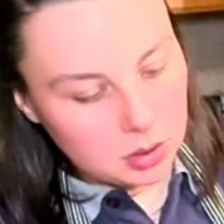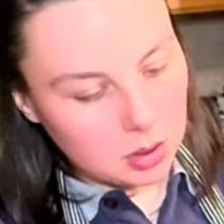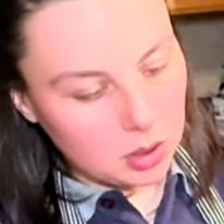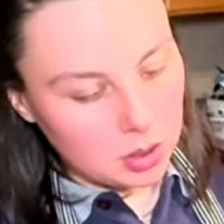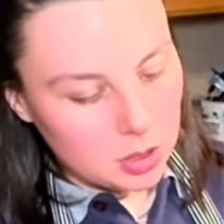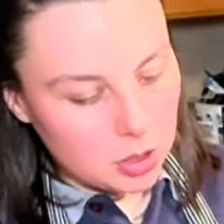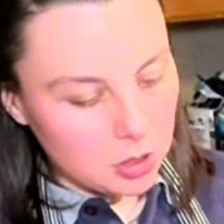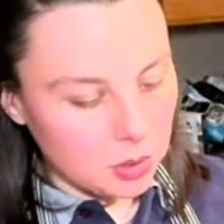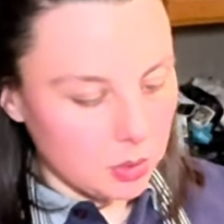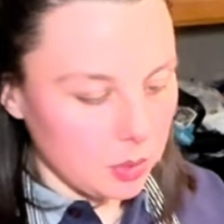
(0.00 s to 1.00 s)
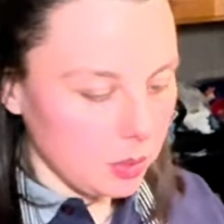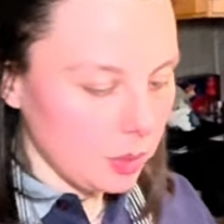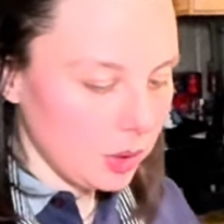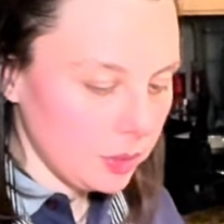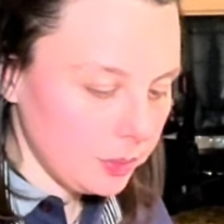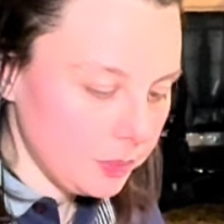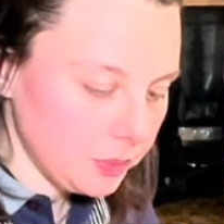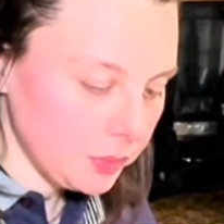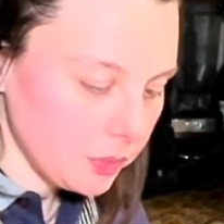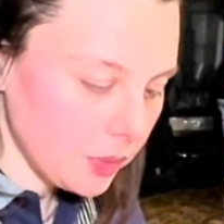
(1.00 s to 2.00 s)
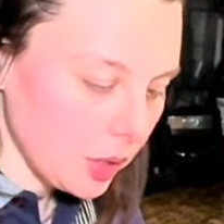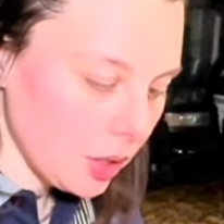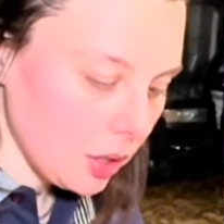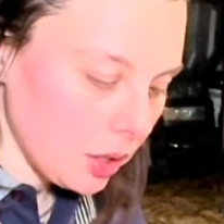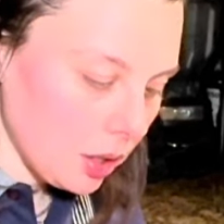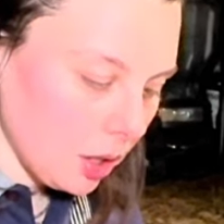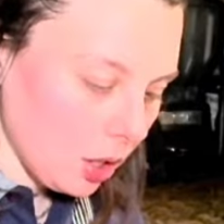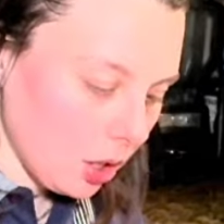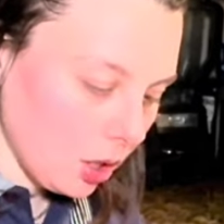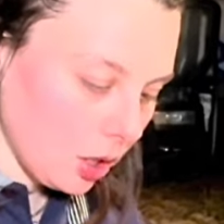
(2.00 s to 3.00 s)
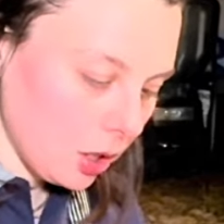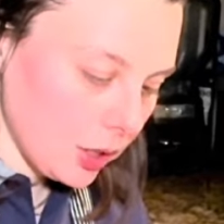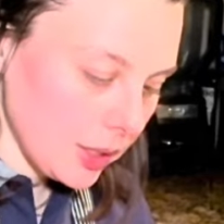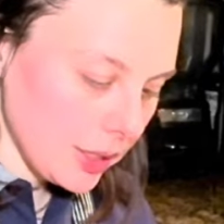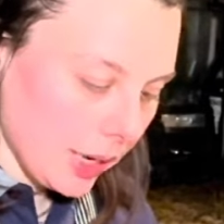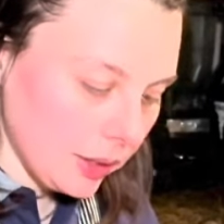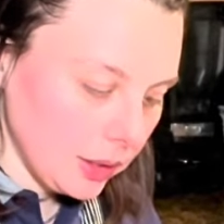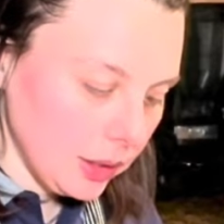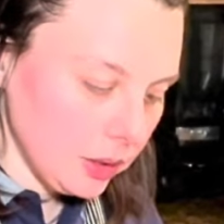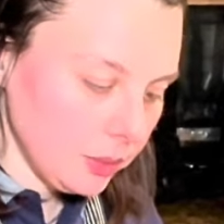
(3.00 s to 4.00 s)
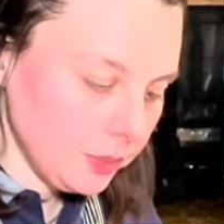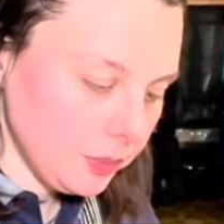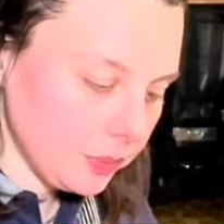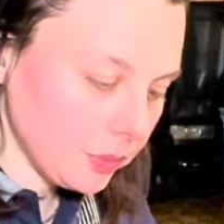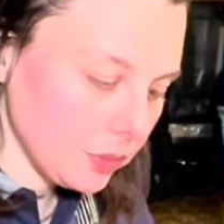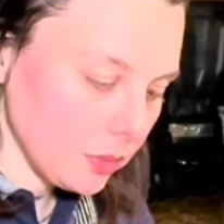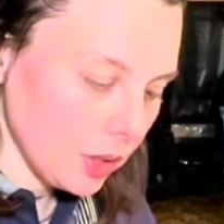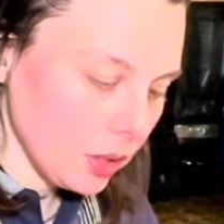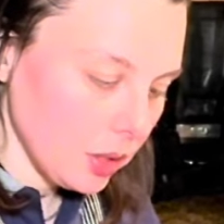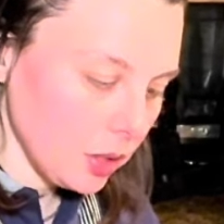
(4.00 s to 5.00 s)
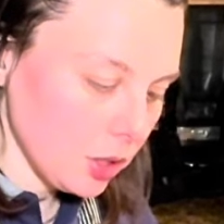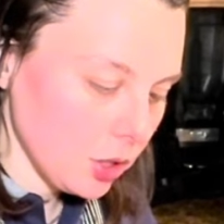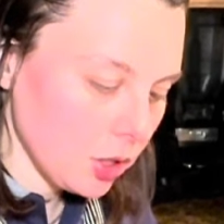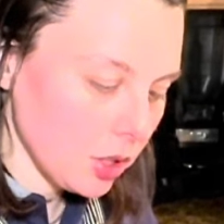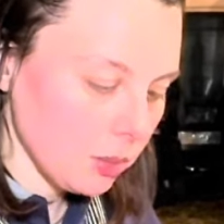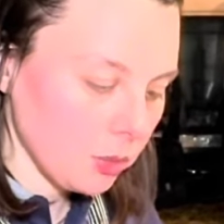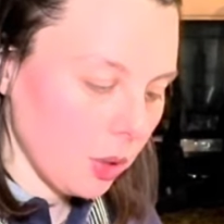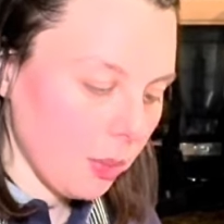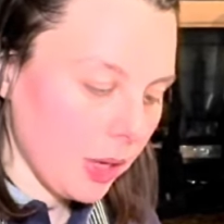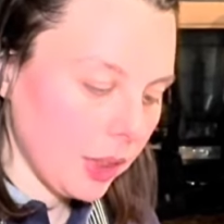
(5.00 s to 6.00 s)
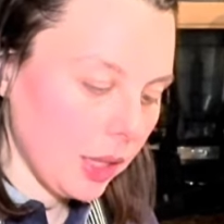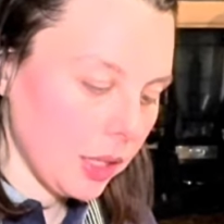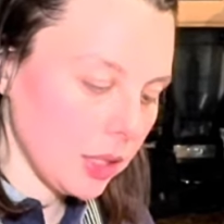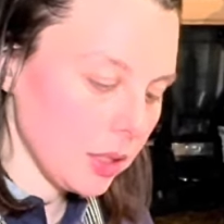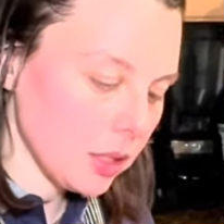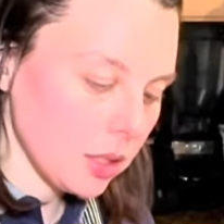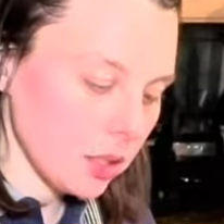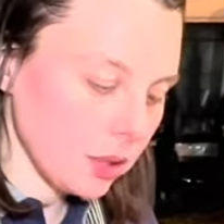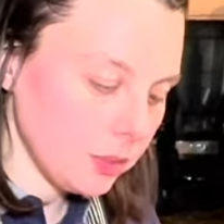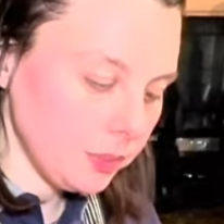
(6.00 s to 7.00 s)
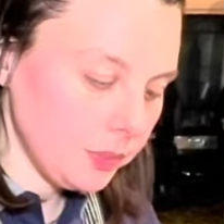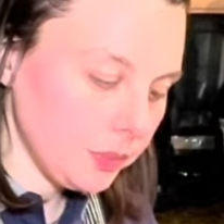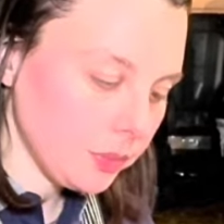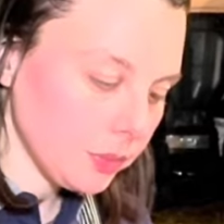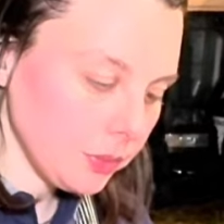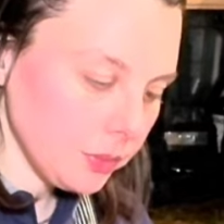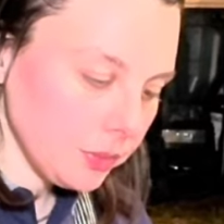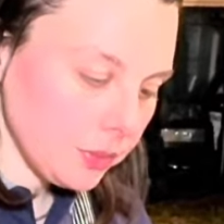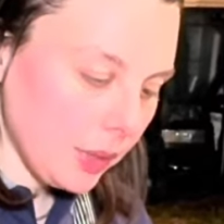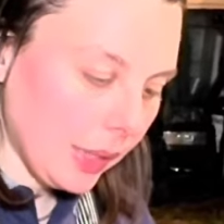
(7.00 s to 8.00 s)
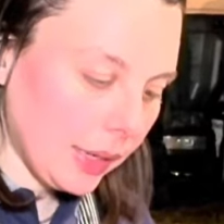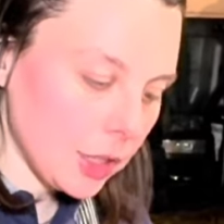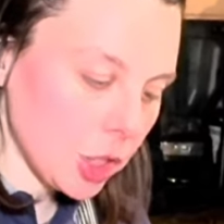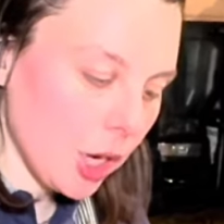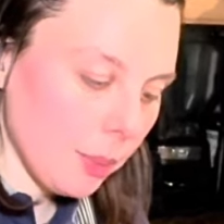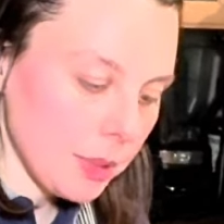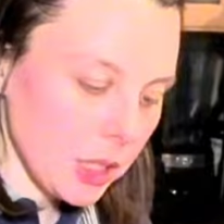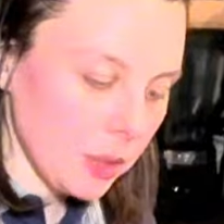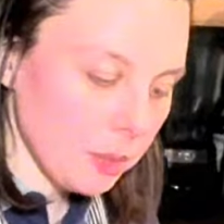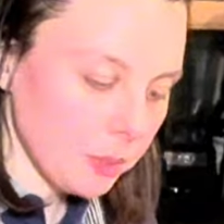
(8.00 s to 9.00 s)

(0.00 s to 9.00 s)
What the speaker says: onto our salad. This is just some romaine lettuce that I chopped up.